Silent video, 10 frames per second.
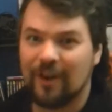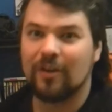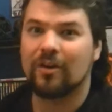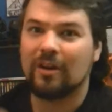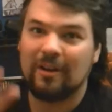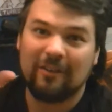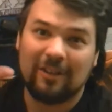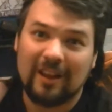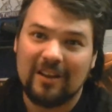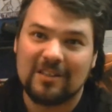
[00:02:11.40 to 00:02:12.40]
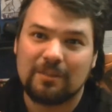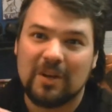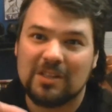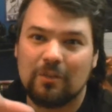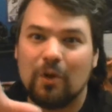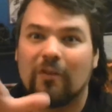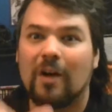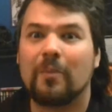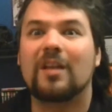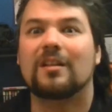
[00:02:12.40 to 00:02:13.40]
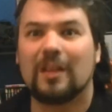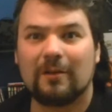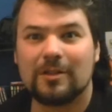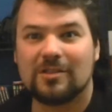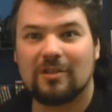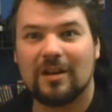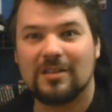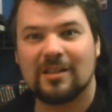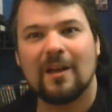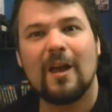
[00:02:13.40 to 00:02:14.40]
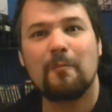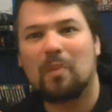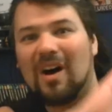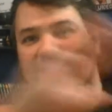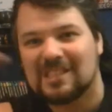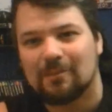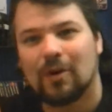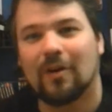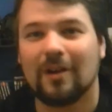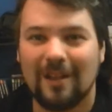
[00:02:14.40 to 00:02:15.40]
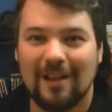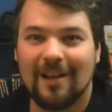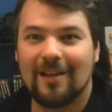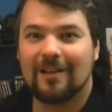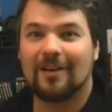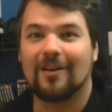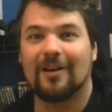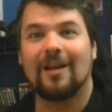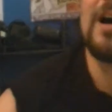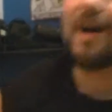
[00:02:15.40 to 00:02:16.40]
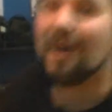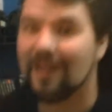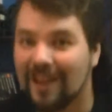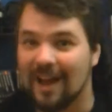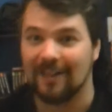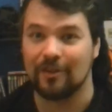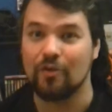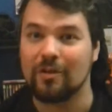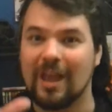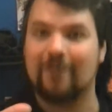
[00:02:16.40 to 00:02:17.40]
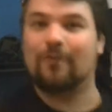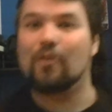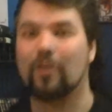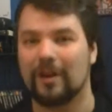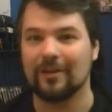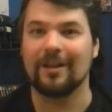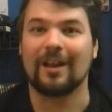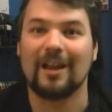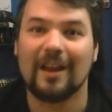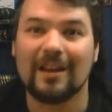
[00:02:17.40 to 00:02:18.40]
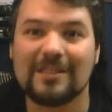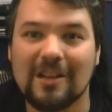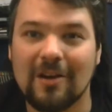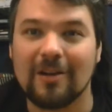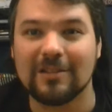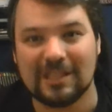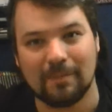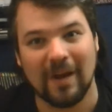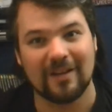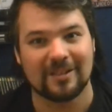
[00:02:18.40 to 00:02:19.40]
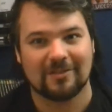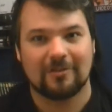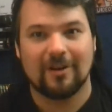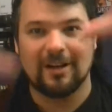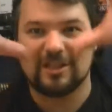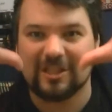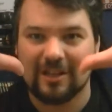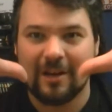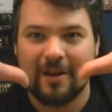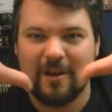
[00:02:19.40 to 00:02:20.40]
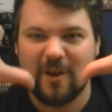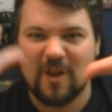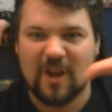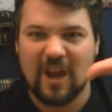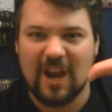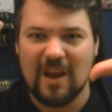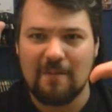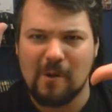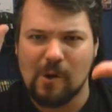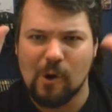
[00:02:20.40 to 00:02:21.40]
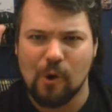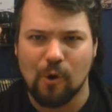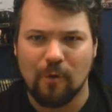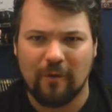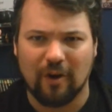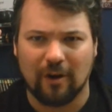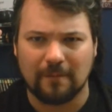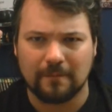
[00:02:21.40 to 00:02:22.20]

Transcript: you're going to lay your special move on me, the Devil's Crush? Impossible. Oh, I got a new game for you. It's called Spider's Crush. Game over.